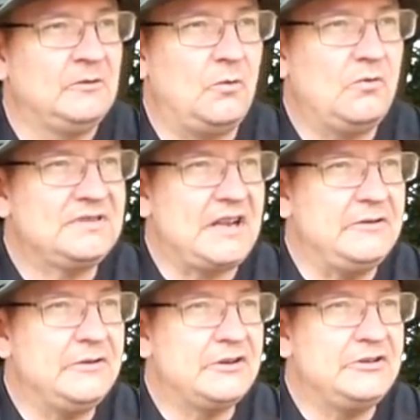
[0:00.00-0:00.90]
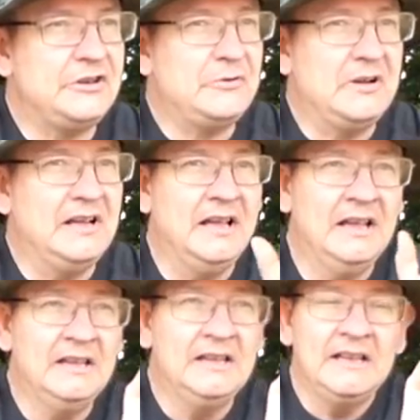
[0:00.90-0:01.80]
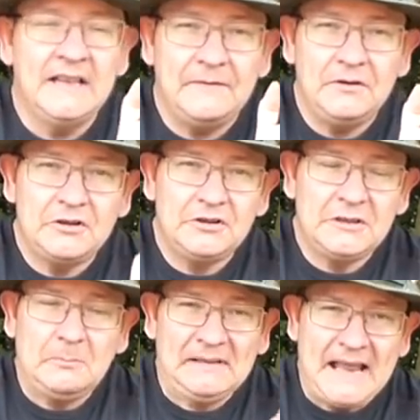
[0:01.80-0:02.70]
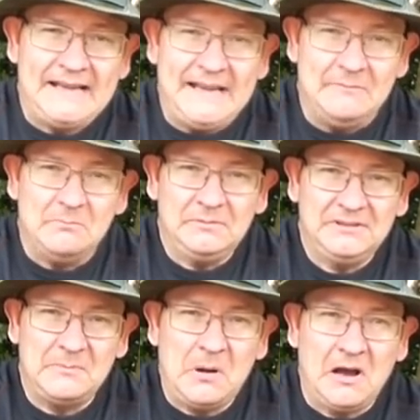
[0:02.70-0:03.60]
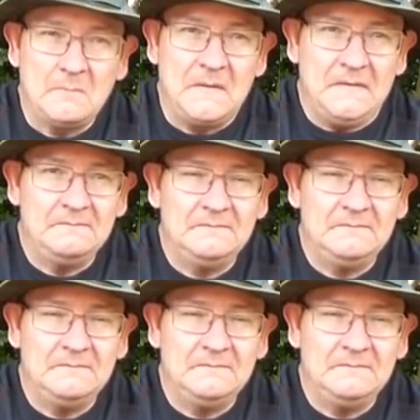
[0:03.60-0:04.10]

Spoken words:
Also, you can do, if you look at the planning department,